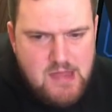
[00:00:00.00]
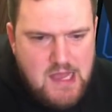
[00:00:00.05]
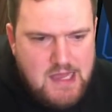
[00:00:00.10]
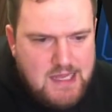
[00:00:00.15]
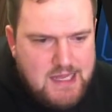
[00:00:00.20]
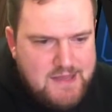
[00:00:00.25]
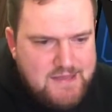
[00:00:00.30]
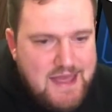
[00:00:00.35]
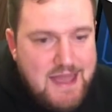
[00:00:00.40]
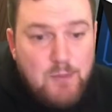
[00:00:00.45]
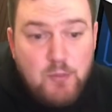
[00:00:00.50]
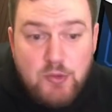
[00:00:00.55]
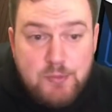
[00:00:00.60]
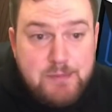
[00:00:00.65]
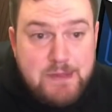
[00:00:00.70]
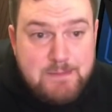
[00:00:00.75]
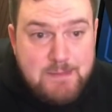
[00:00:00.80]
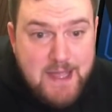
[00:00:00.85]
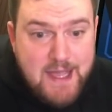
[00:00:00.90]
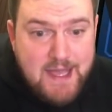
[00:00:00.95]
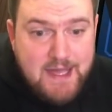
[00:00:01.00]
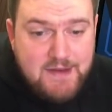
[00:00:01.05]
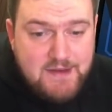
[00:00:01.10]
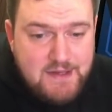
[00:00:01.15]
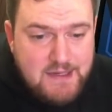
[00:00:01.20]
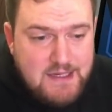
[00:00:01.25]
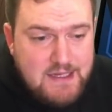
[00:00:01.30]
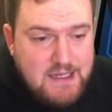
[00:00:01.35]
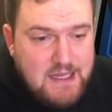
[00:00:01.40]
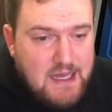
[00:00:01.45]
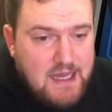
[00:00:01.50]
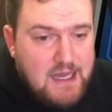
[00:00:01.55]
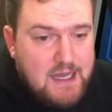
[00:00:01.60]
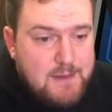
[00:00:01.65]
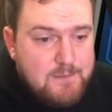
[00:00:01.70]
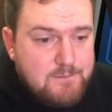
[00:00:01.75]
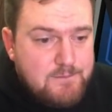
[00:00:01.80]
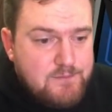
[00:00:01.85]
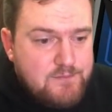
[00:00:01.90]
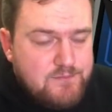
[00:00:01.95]
That would be bad.
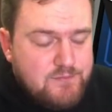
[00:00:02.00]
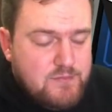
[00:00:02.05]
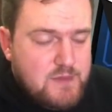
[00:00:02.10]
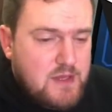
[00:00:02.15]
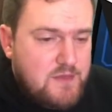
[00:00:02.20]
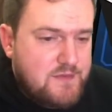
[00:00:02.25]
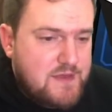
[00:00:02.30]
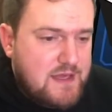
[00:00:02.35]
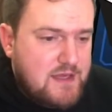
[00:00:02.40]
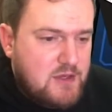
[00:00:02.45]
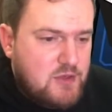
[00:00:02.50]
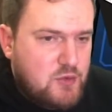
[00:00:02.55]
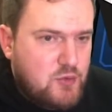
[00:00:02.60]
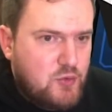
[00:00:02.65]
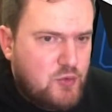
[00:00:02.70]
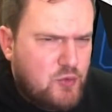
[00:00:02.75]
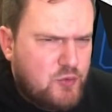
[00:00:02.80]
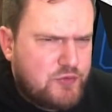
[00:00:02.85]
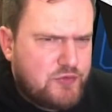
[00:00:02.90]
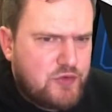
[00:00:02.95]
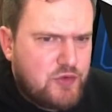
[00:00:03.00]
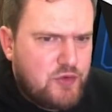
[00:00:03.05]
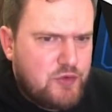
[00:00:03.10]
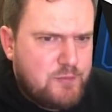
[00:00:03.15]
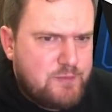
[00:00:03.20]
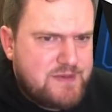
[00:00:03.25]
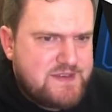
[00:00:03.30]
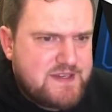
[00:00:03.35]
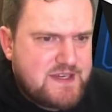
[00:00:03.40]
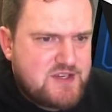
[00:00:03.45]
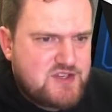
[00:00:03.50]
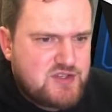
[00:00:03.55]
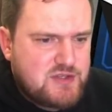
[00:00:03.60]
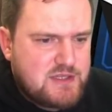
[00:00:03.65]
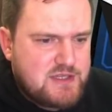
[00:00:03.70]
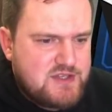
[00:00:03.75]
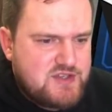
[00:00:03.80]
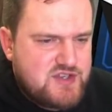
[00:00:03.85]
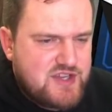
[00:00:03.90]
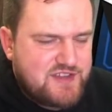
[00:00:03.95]
They could also
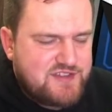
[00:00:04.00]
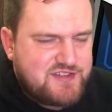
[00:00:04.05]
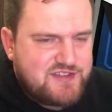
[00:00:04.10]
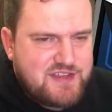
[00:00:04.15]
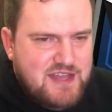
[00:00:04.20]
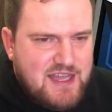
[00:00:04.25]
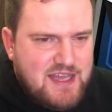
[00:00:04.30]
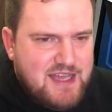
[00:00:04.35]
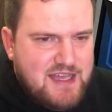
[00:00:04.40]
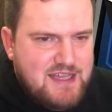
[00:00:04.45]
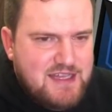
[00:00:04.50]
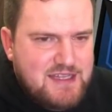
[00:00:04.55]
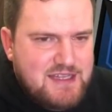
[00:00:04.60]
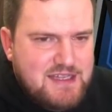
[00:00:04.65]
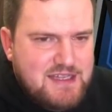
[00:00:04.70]
potentially just they